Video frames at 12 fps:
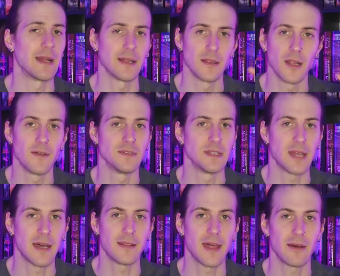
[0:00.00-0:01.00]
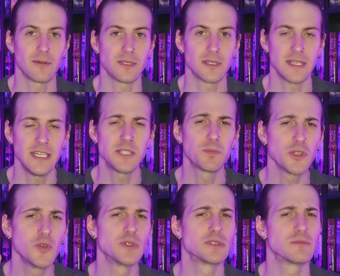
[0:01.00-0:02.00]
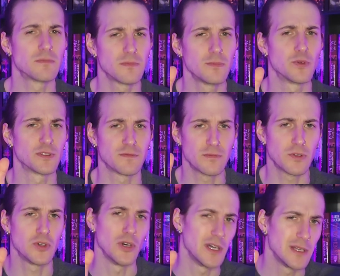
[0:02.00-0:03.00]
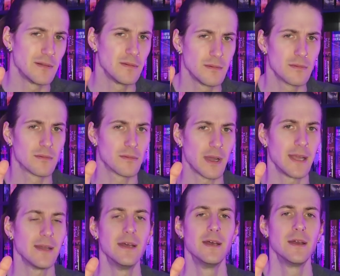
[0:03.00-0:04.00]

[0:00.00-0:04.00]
I loved it. That was East Blue was good, right?